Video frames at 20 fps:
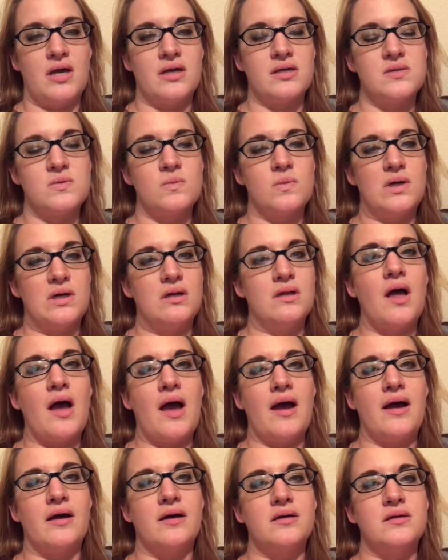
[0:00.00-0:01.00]
as well
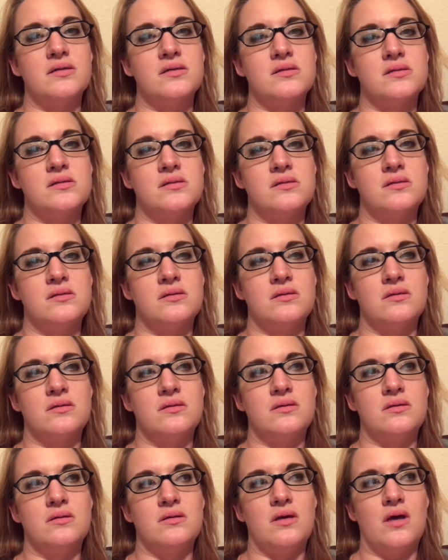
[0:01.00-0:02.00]
as
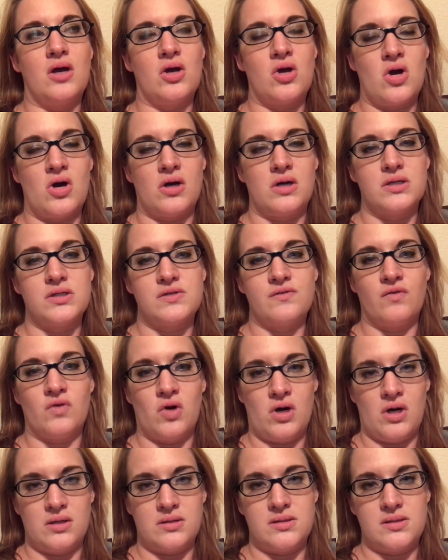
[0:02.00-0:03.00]
a cause for
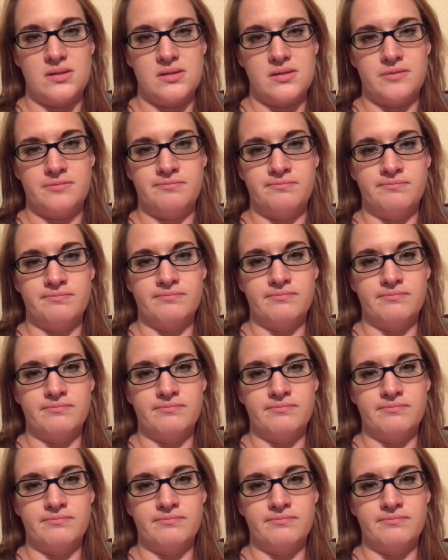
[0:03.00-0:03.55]
autism.